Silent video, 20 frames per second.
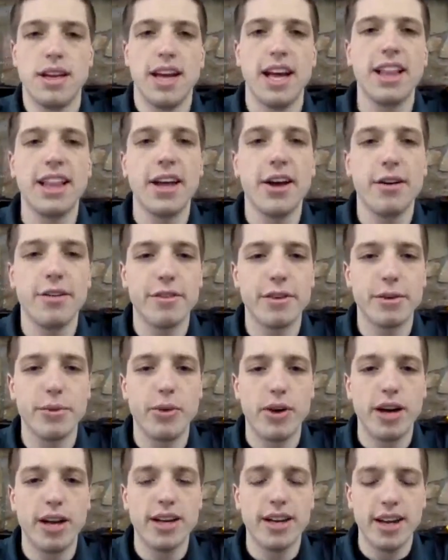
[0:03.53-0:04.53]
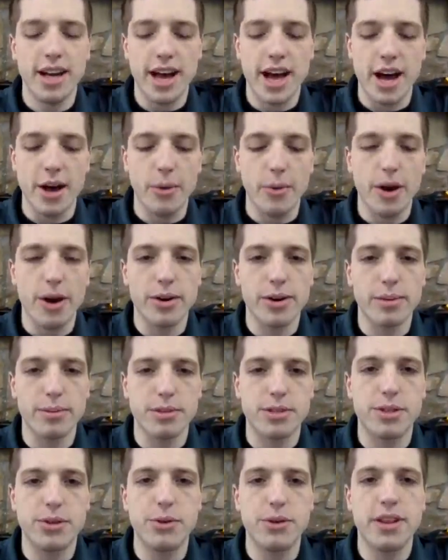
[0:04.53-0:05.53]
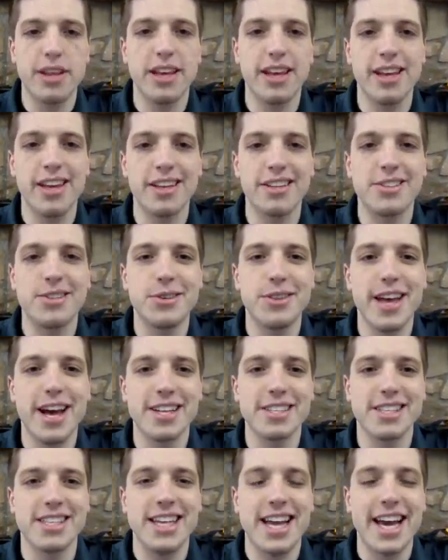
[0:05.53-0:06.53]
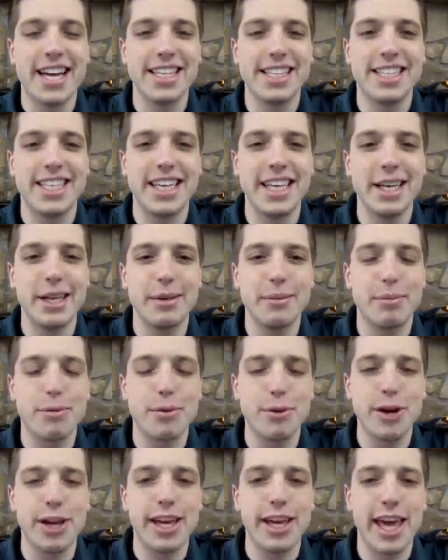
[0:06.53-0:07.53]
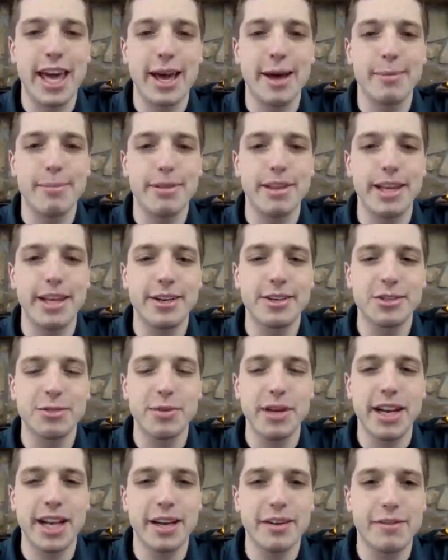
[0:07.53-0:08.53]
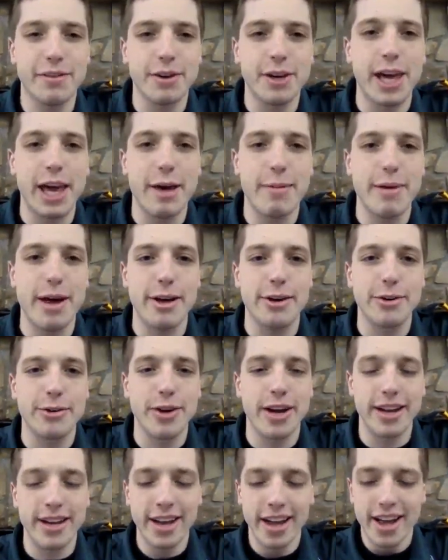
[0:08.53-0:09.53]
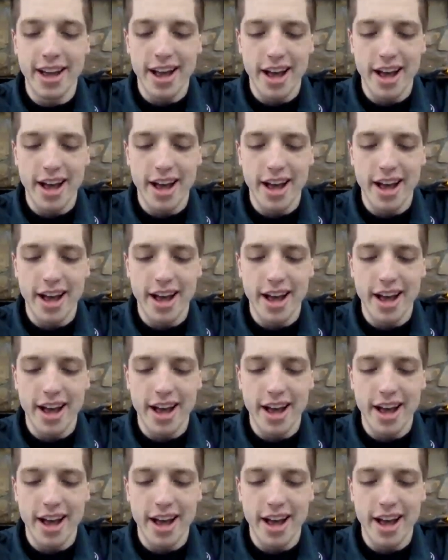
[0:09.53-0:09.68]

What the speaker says: Hello, everyone. Welcome to the 2019 pre-camp leaders meeting for Camp Mountain Run.